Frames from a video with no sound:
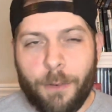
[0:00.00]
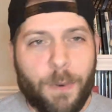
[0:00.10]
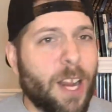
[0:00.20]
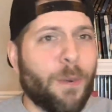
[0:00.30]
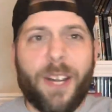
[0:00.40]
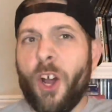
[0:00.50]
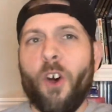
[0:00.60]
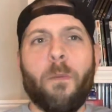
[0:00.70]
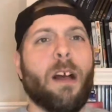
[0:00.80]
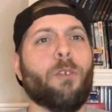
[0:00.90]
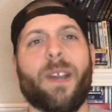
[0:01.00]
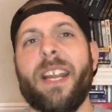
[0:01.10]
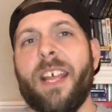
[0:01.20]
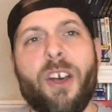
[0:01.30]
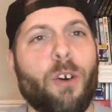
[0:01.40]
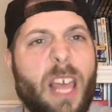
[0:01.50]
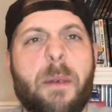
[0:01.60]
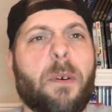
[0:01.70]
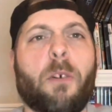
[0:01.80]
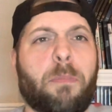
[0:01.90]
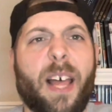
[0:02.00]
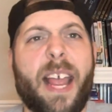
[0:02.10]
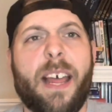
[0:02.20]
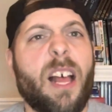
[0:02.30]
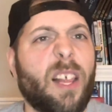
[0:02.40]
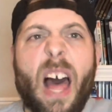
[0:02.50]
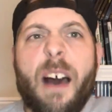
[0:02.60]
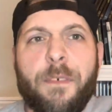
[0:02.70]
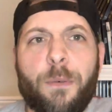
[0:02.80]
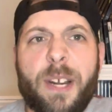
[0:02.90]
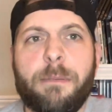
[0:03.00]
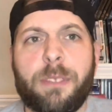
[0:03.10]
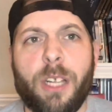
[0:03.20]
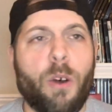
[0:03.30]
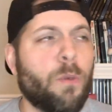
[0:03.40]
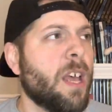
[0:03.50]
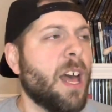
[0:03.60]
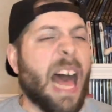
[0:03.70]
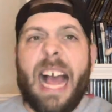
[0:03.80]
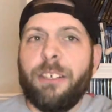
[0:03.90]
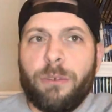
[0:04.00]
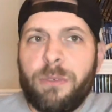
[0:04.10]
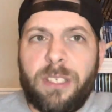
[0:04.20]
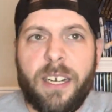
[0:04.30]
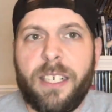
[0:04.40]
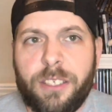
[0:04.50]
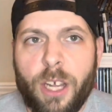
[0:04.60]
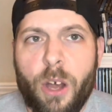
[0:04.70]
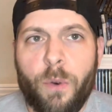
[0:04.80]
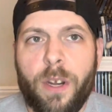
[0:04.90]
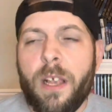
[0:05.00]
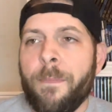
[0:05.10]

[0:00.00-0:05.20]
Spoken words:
We already know about Green Hill, Chemical Plant, Lava Reef Zone, Hydro City Zone,